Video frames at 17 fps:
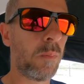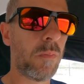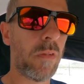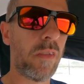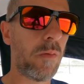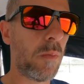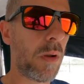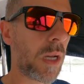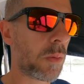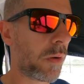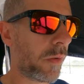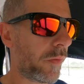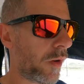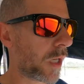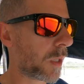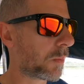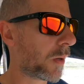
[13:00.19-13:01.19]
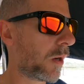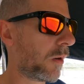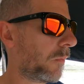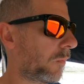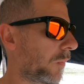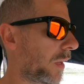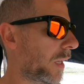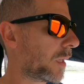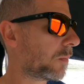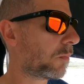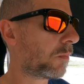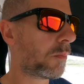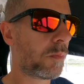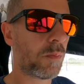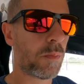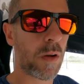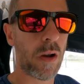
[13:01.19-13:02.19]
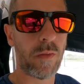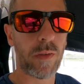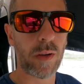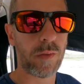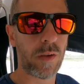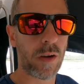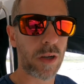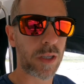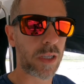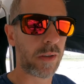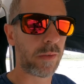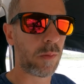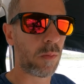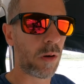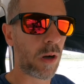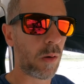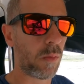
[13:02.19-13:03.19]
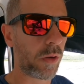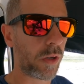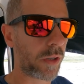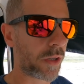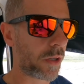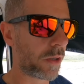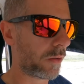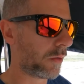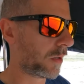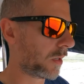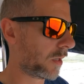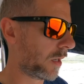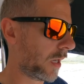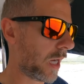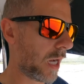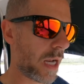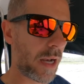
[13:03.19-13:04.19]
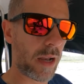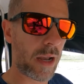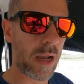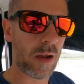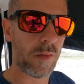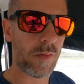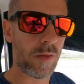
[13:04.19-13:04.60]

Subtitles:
But for me, as my first boat, it's perfectly fast enough for what I want to do and how